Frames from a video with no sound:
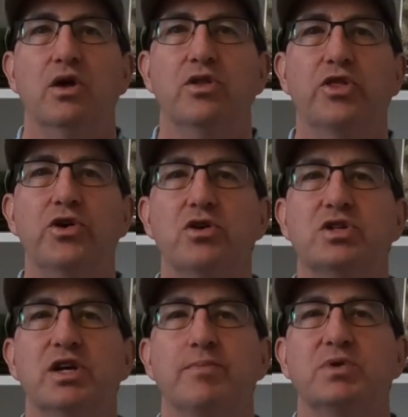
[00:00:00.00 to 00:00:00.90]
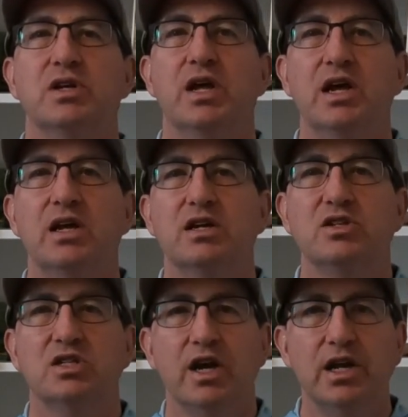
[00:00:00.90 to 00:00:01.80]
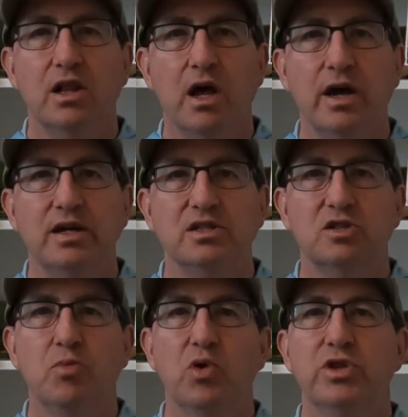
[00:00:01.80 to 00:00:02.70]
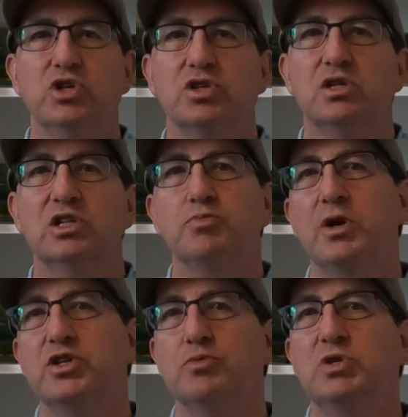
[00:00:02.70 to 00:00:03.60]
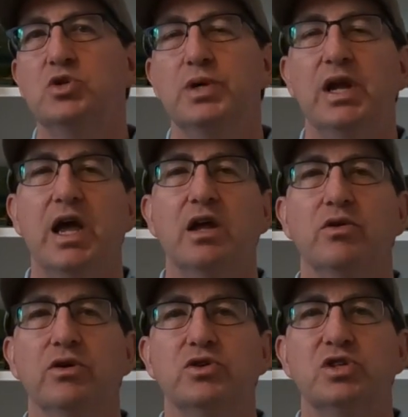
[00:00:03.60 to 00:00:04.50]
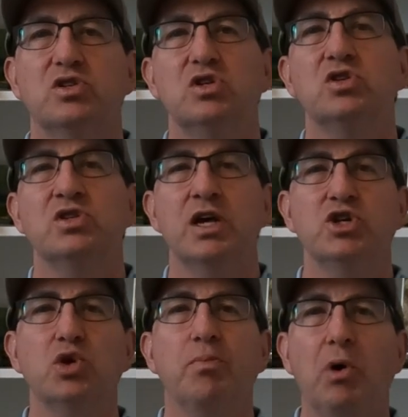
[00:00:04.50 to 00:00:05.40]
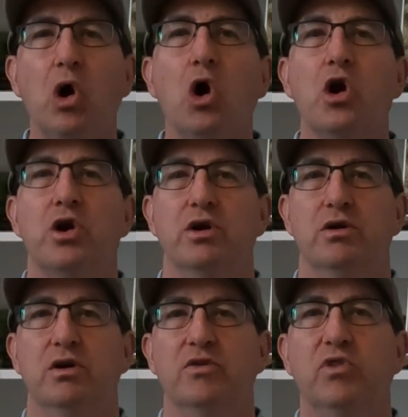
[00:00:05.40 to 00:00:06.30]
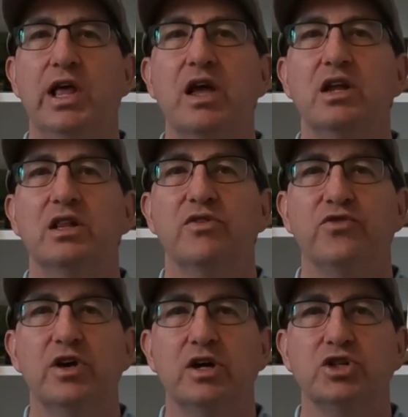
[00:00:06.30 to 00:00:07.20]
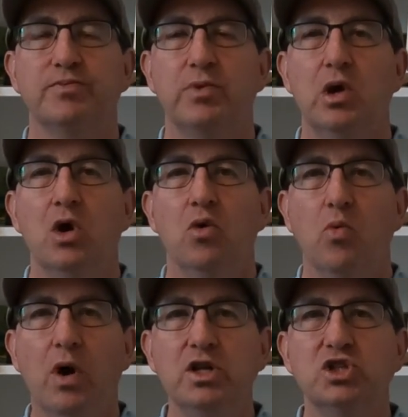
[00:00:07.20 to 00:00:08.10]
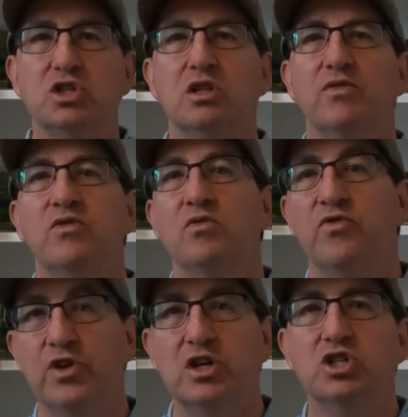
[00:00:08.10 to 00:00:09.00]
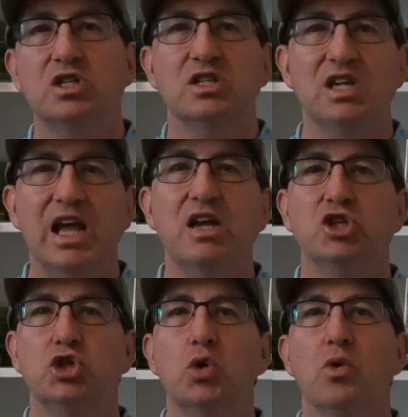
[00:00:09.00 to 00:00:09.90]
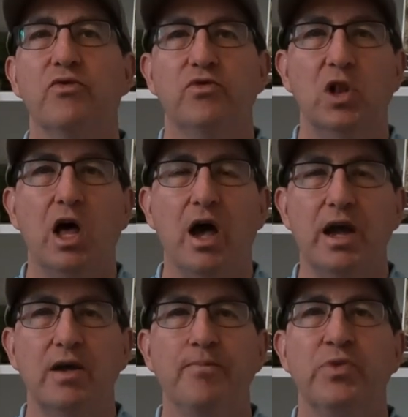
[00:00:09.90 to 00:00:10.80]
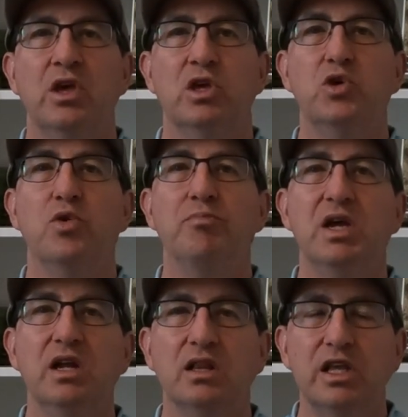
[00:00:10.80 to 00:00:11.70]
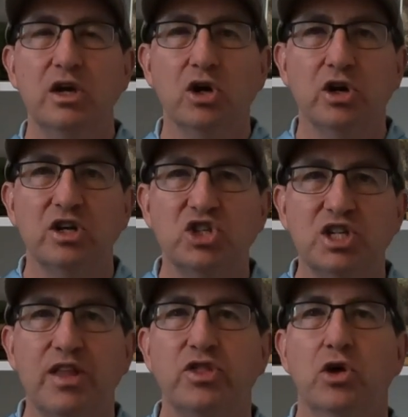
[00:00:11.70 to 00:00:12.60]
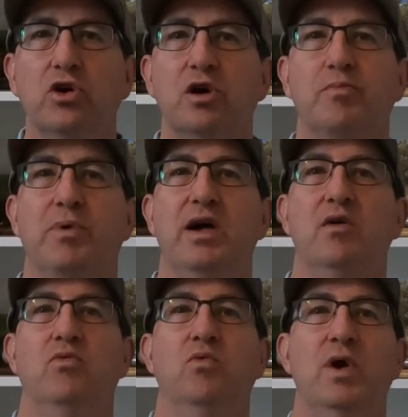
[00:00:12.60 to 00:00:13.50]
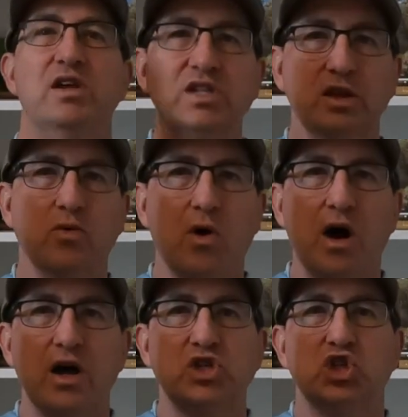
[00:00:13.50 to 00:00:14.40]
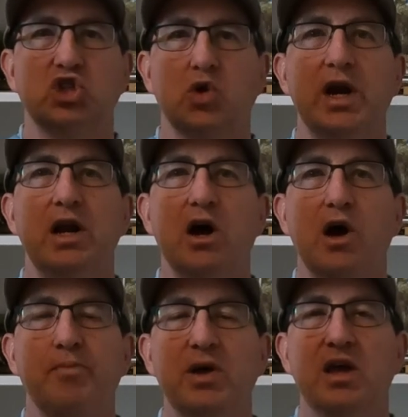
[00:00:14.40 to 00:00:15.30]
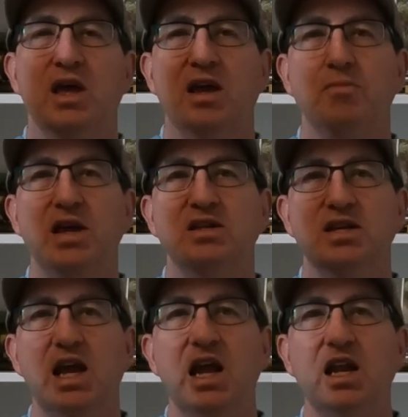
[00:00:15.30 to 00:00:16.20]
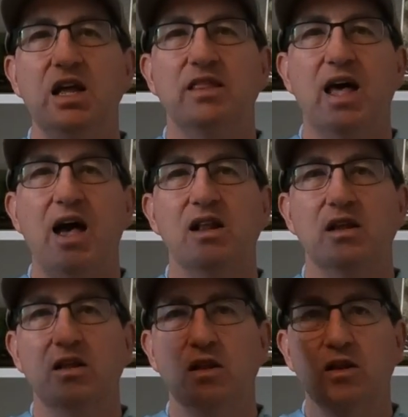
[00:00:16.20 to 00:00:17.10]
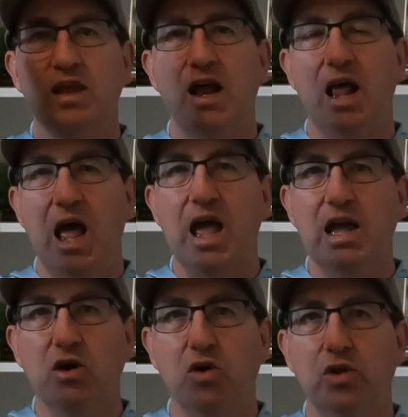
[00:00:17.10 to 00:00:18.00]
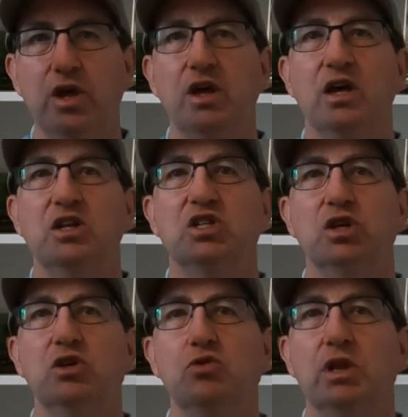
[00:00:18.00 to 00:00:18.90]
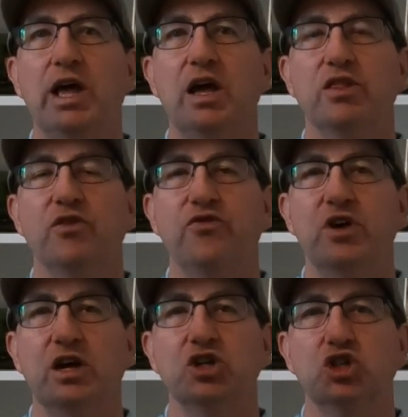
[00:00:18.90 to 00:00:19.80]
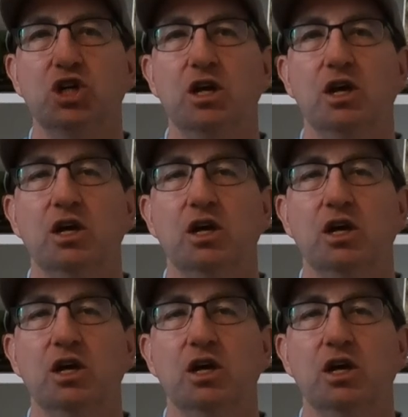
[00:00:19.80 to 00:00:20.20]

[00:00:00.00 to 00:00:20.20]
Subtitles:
The third tip today is tight lines. It's more than just an expression between anglers. It's an essential part of landing the fish. Once the fish takes your fly, you immediately are going to set the hook by raising the rod straight up and maintaining that angle until you land the fish.